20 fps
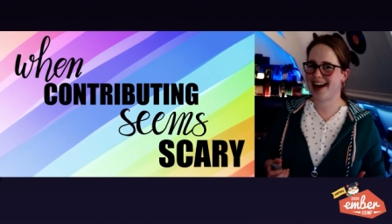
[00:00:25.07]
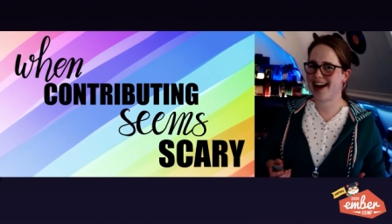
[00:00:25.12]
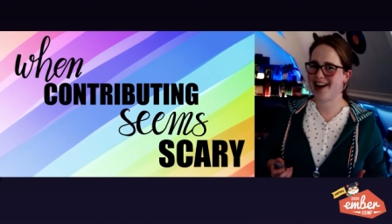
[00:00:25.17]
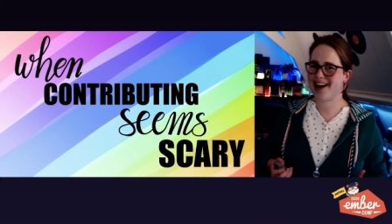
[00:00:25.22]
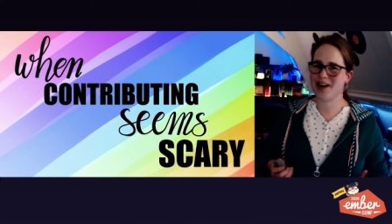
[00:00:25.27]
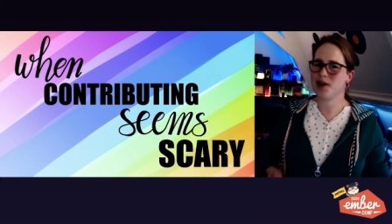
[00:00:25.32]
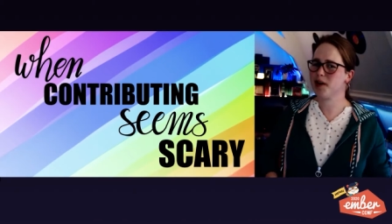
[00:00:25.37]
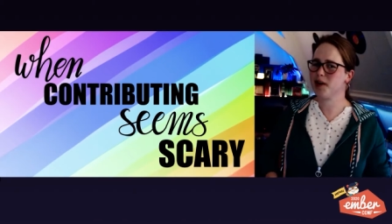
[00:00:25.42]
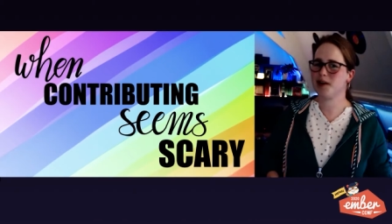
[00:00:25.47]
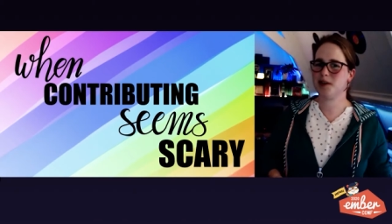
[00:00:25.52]

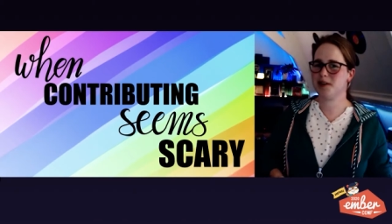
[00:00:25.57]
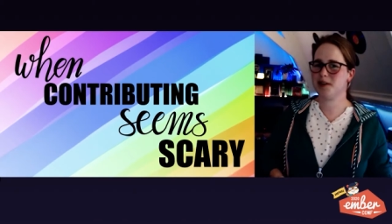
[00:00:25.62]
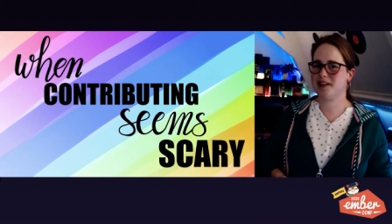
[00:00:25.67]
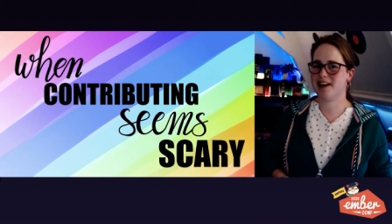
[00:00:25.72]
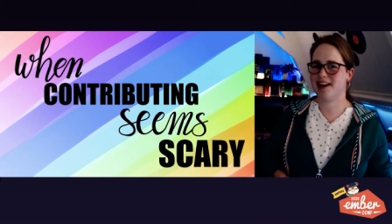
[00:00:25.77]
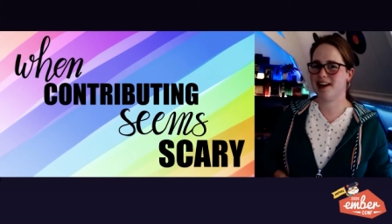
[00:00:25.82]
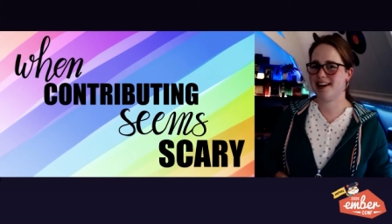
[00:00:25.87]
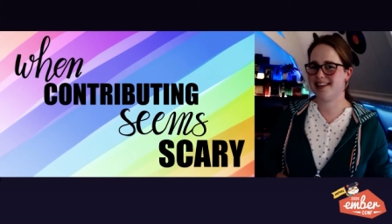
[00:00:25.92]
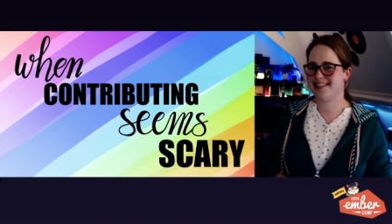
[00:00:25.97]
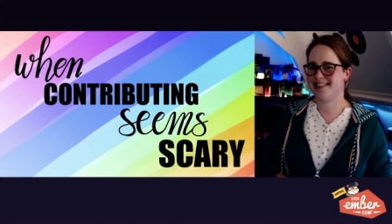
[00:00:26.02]
or good
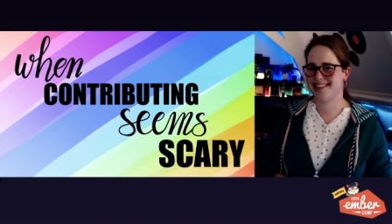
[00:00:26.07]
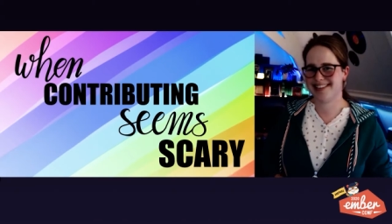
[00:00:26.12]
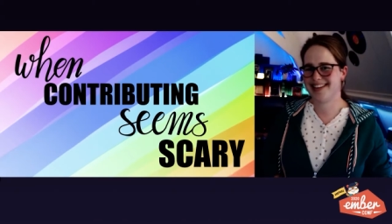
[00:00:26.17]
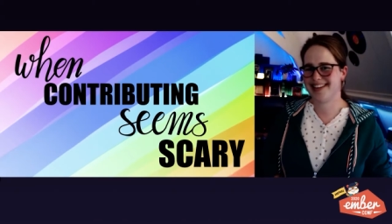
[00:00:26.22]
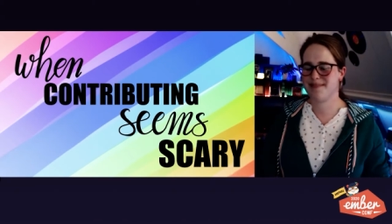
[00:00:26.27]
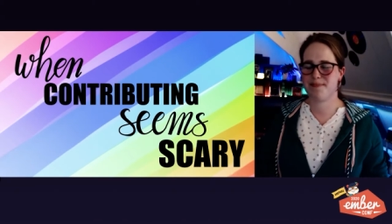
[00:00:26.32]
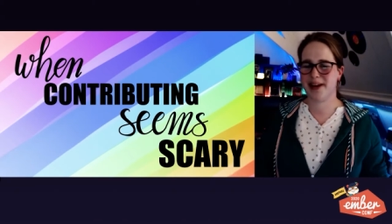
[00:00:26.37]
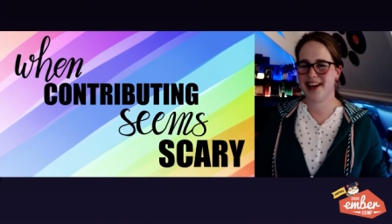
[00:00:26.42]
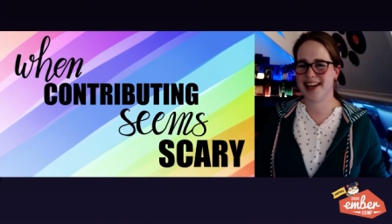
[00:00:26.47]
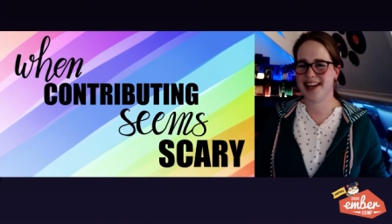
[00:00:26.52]
night,
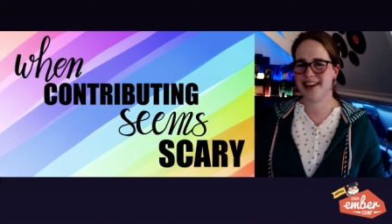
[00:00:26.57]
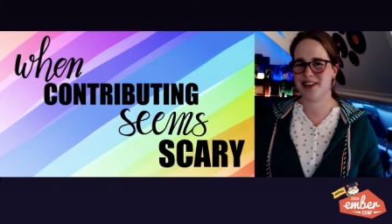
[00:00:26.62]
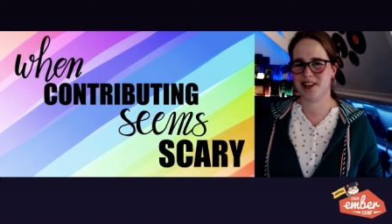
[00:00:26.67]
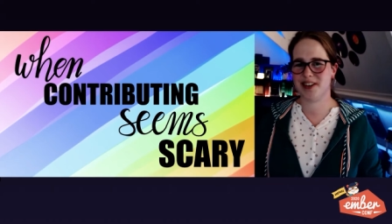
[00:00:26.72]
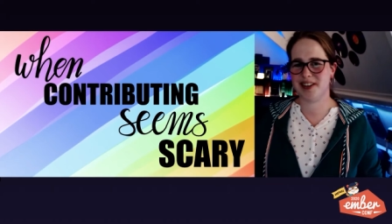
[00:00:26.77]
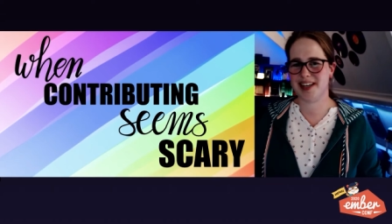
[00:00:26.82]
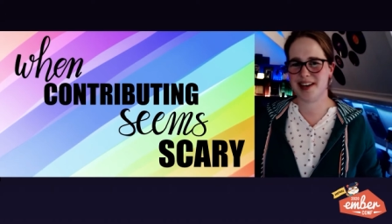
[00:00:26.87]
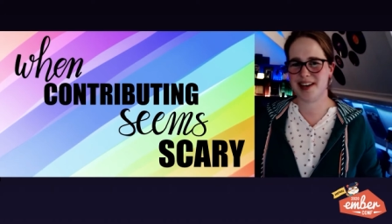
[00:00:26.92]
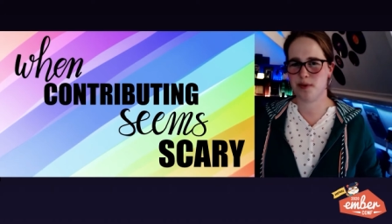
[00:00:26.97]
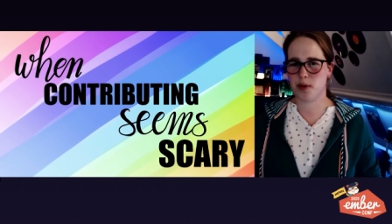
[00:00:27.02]
depending
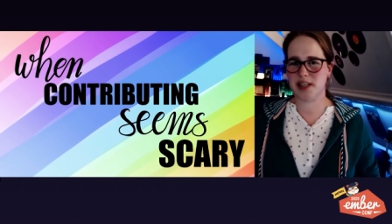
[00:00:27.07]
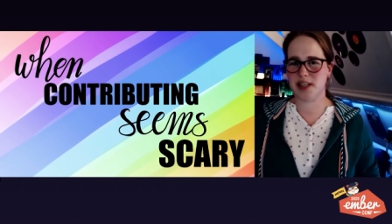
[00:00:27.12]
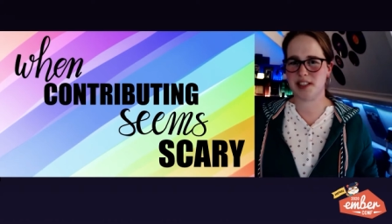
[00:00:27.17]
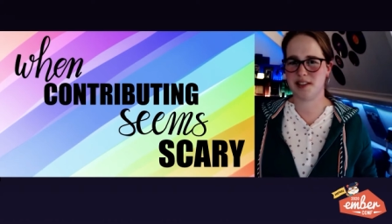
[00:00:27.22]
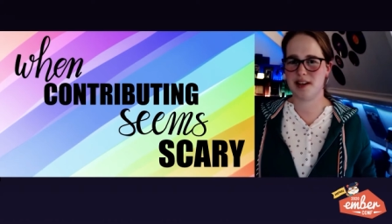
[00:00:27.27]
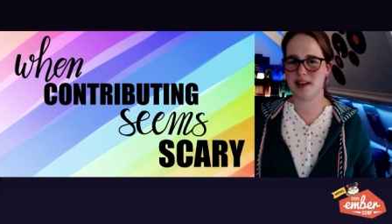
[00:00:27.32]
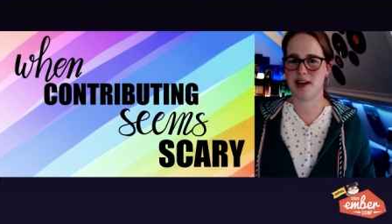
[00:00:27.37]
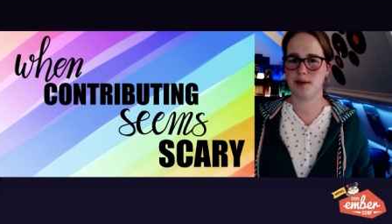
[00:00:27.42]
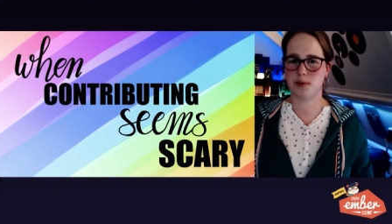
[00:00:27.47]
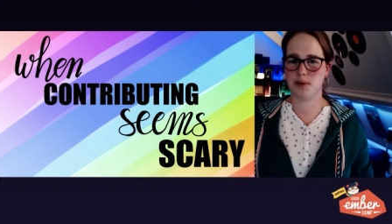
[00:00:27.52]
on in which
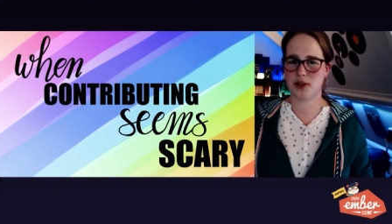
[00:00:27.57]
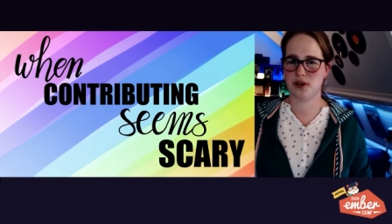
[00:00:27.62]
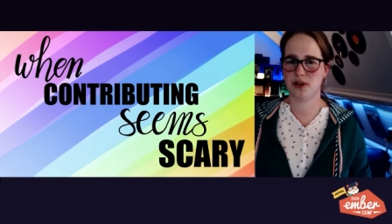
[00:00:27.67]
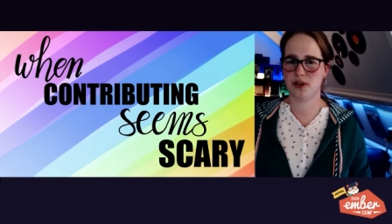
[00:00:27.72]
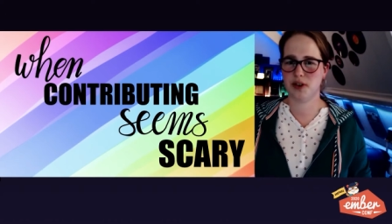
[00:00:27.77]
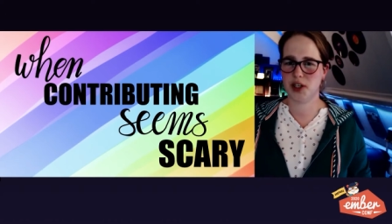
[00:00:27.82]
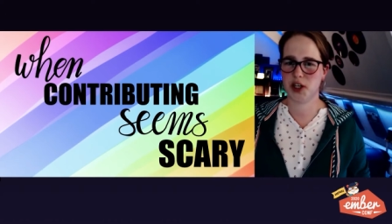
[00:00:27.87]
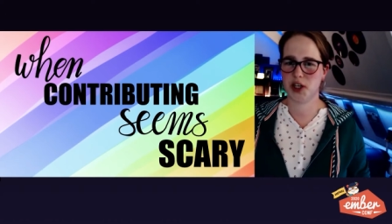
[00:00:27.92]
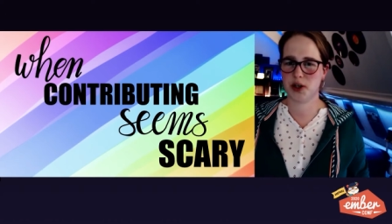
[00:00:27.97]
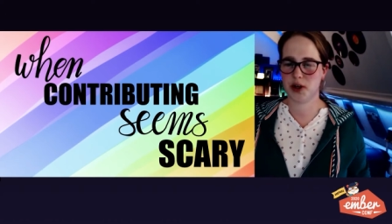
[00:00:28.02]
time
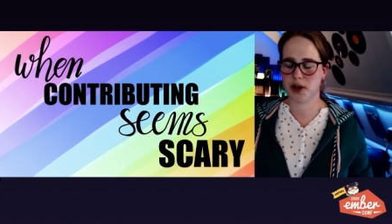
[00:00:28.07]
zone you're